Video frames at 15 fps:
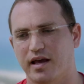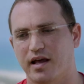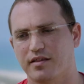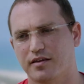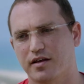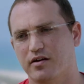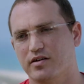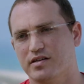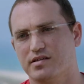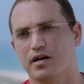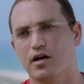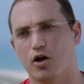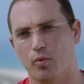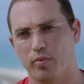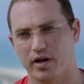healthcare is a
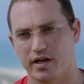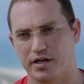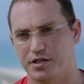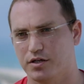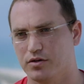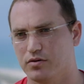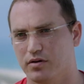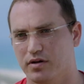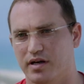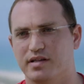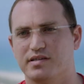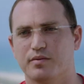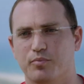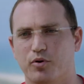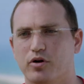global issue.
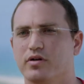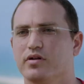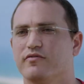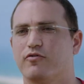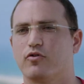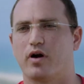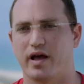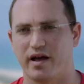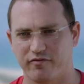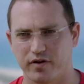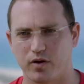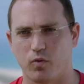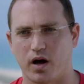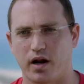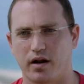It's important for
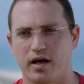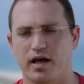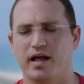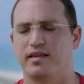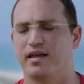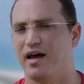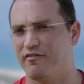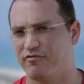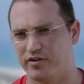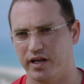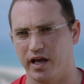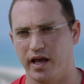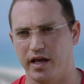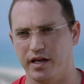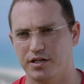everyone at
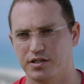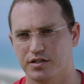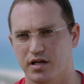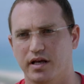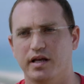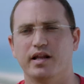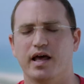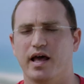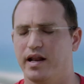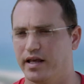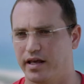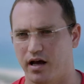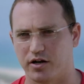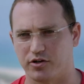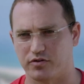every age in any
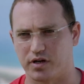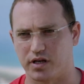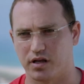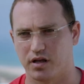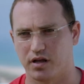country.